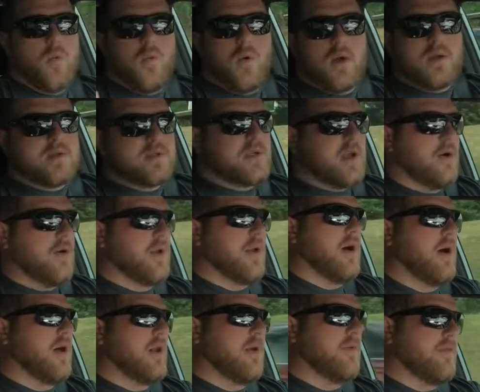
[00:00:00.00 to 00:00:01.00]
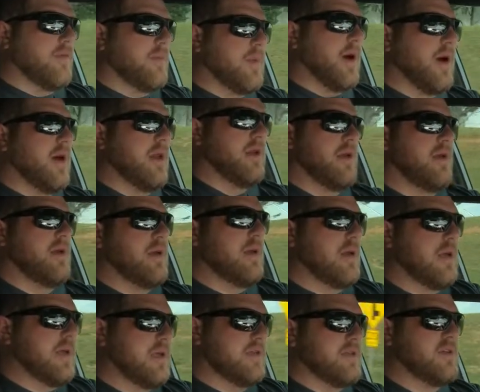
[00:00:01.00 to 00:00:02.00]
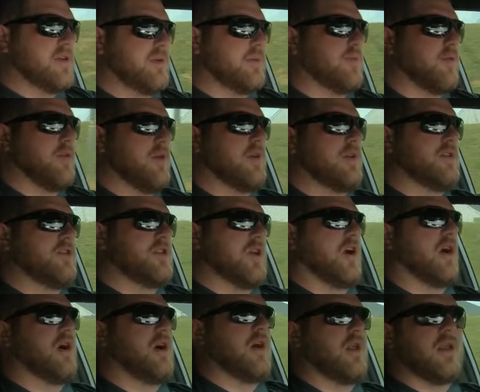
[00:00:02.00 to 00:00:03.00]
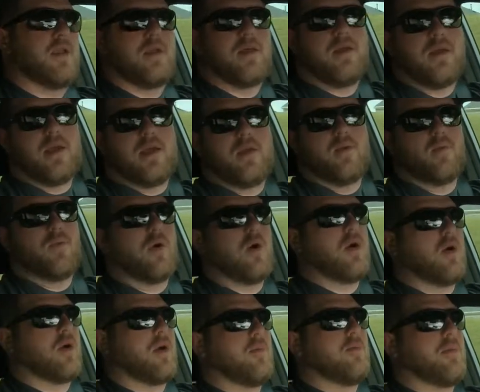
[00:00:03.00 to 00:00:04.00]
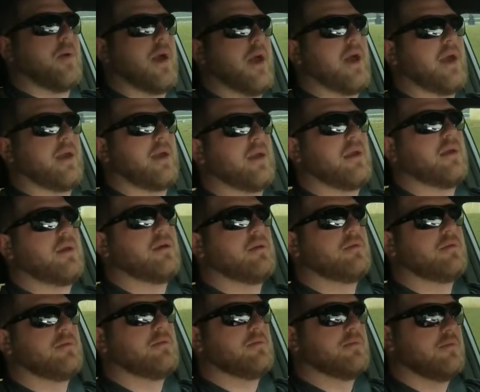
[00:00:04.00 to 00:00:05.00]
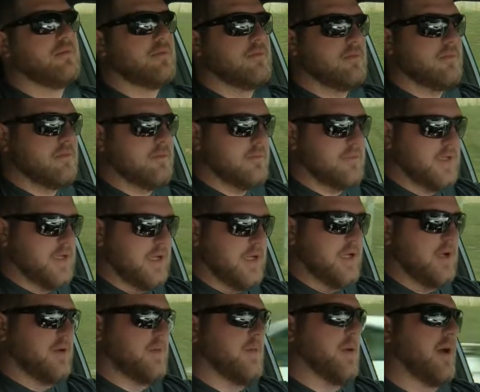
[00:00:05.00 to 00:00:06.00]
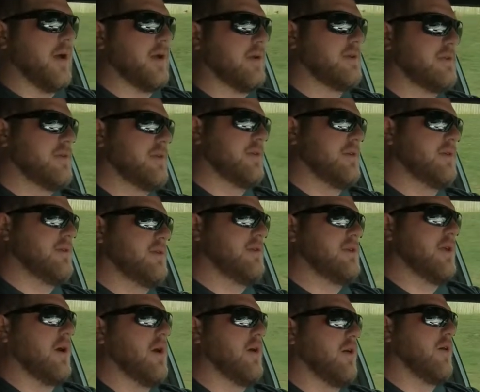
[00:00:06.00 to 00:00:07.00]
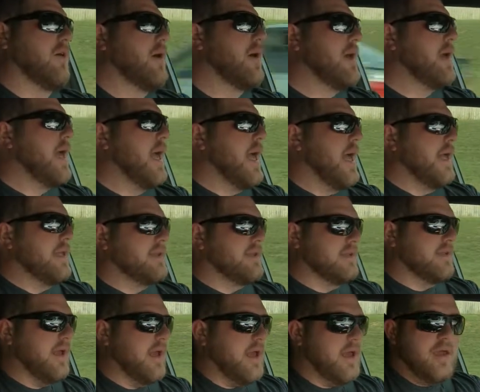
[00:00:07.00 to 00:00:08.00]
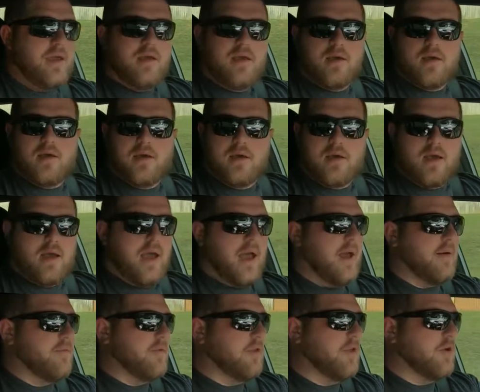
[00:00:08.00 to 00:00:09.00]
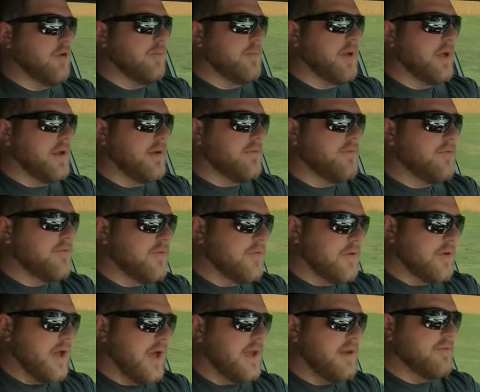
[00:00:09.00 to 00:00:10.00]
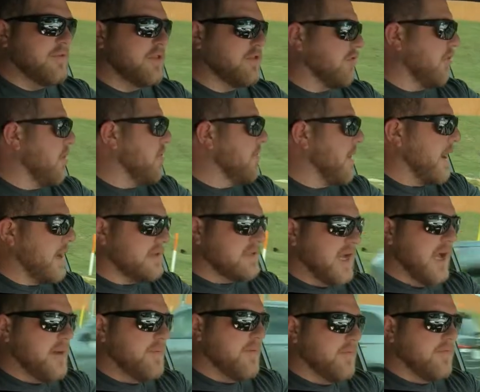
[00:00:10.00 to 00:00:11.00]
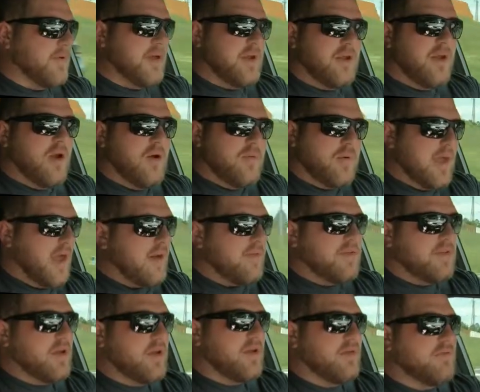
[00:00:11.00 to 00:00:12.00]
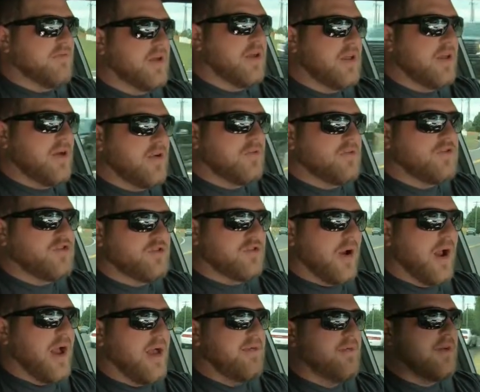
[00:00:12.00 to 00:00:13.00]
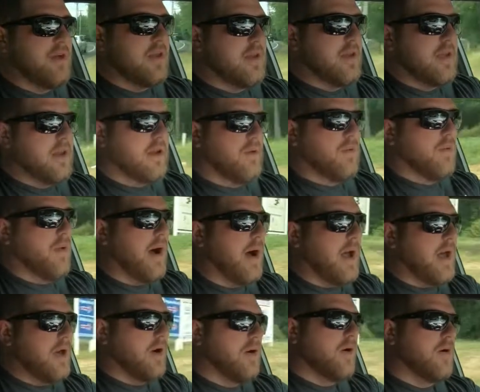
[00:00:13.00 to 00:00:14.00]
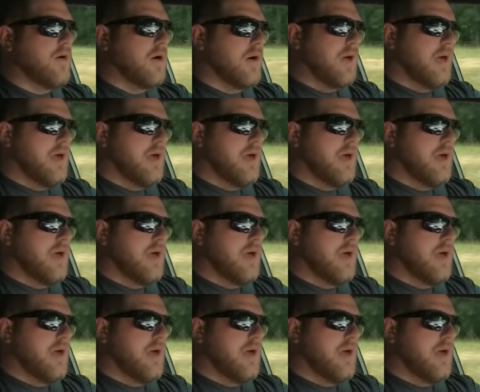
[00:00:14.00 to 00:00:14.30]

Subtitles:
What is going on, everybody? It's your boy John, and welcome back to Gearbox. So today have a little bit of kind of a throwback type of video. We haven't done a video driving in a while,